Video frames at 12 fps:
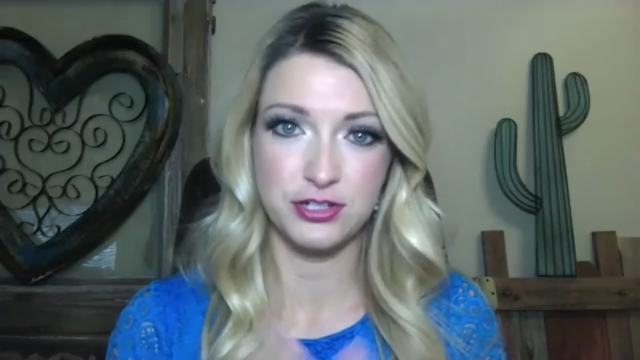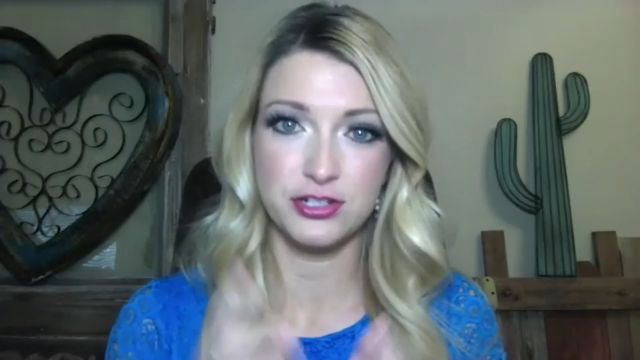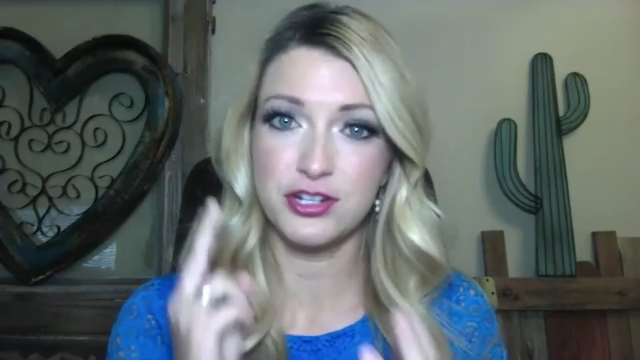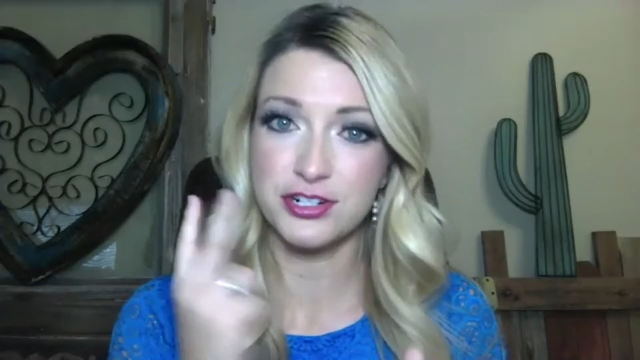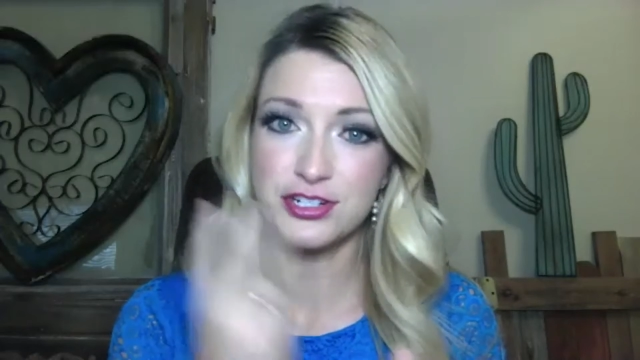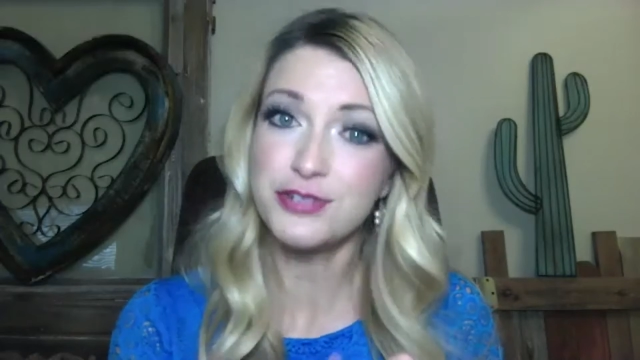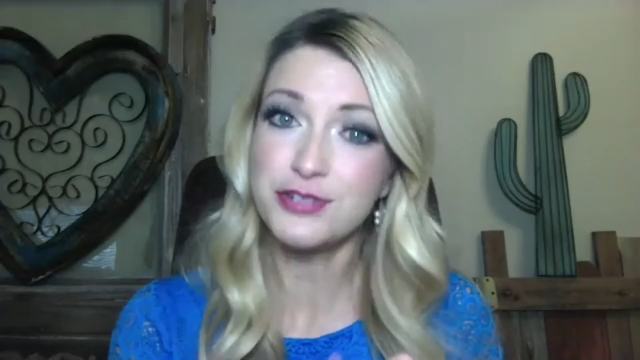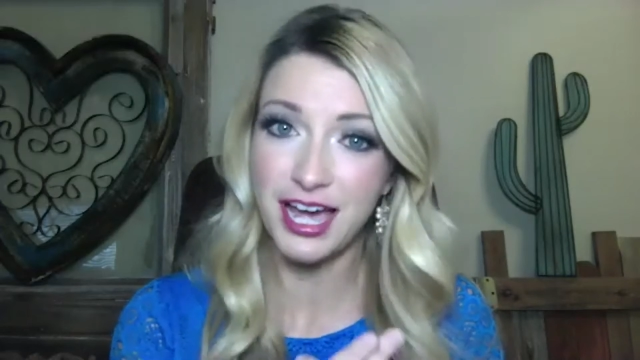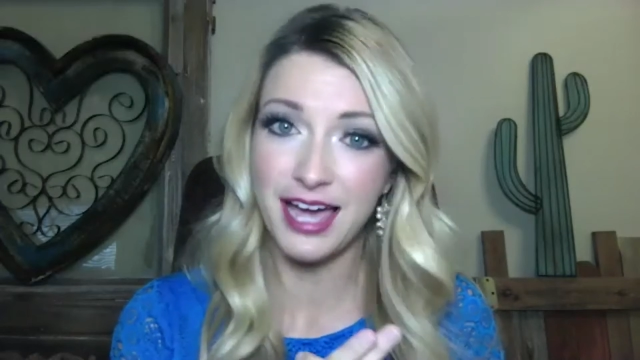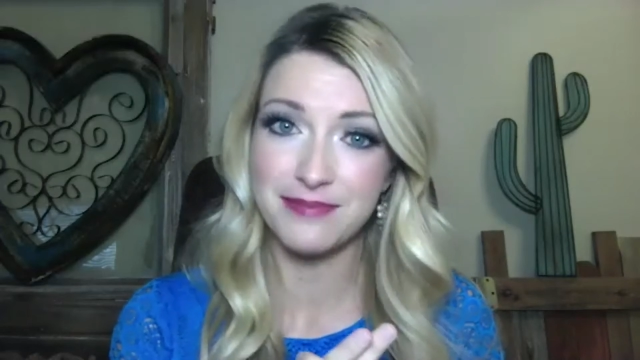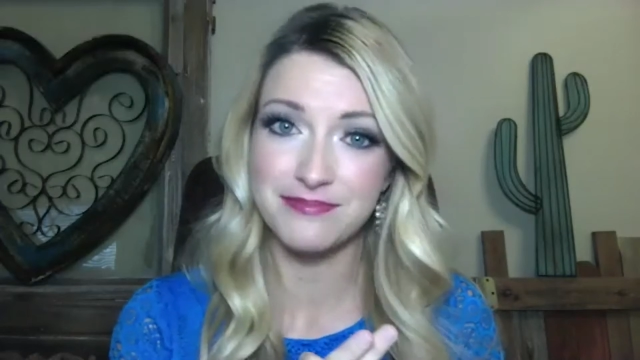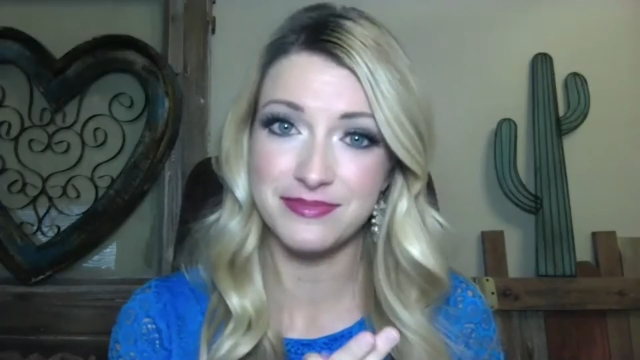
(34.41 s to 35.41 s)
You're a
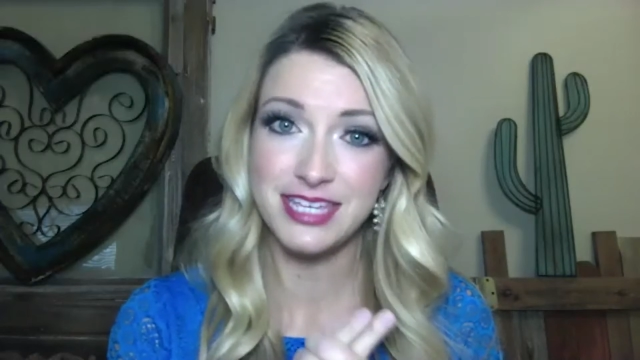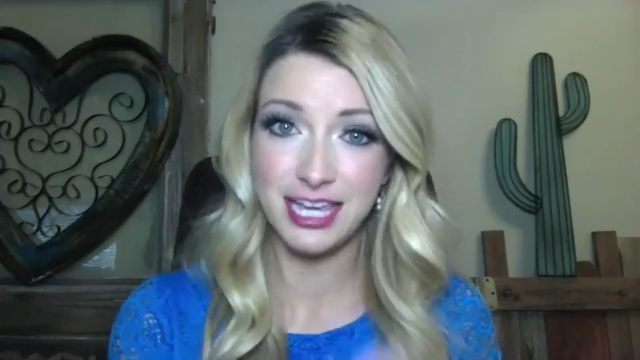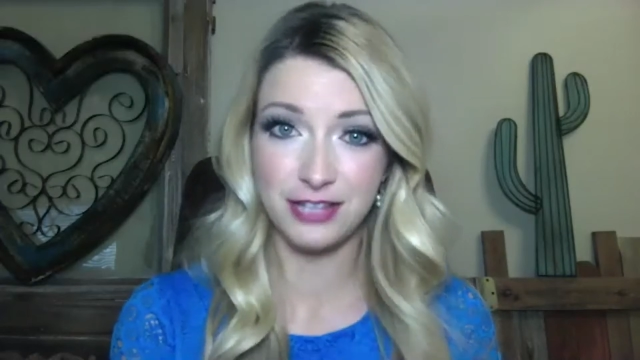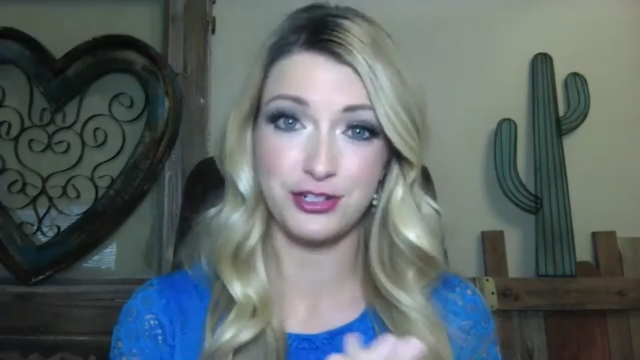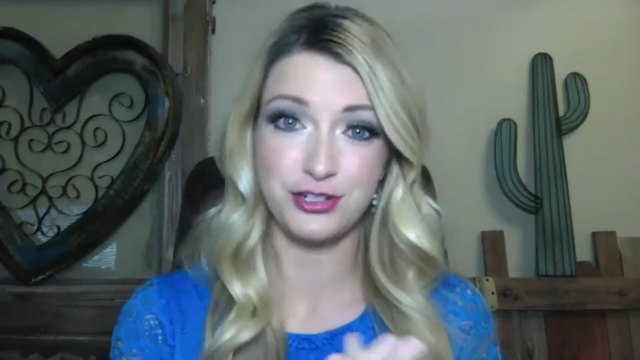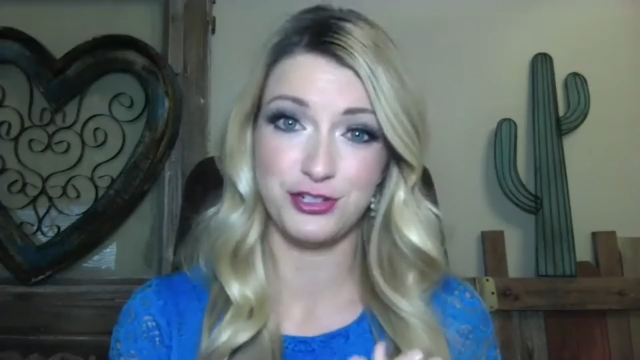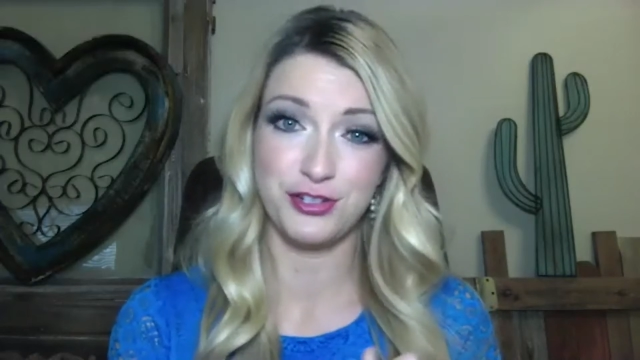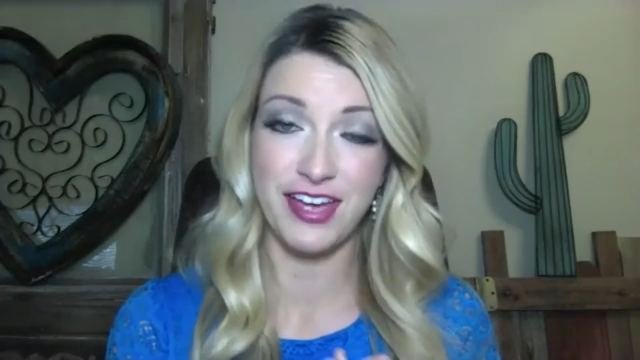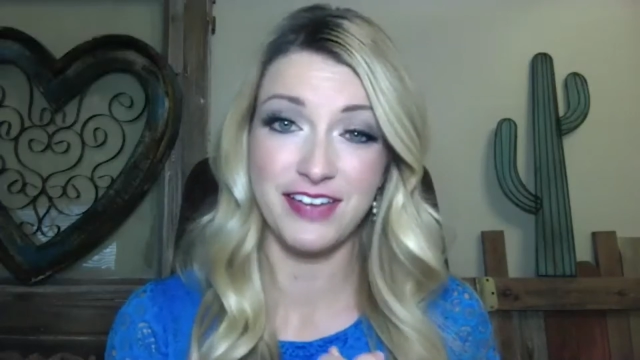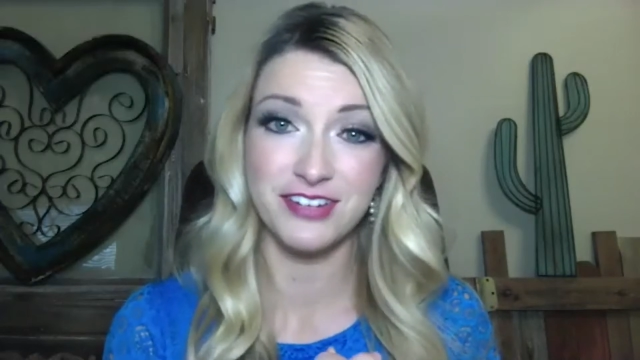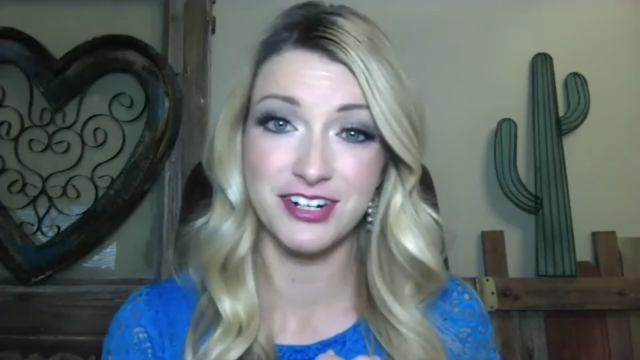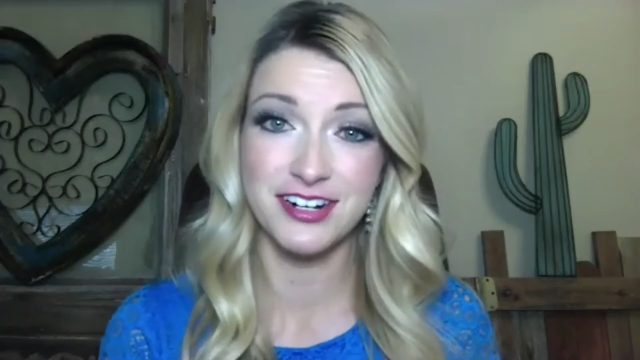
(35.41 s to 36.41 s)
two-time cancer
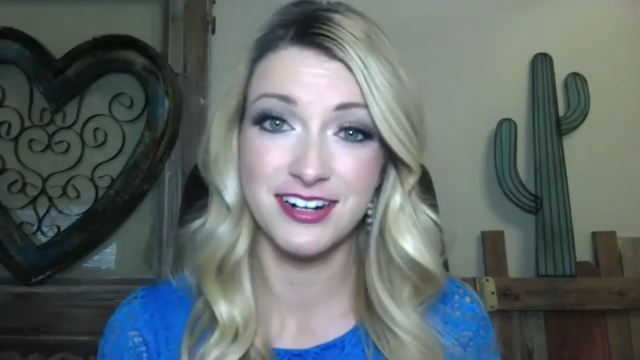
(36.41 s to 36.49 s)
survivor.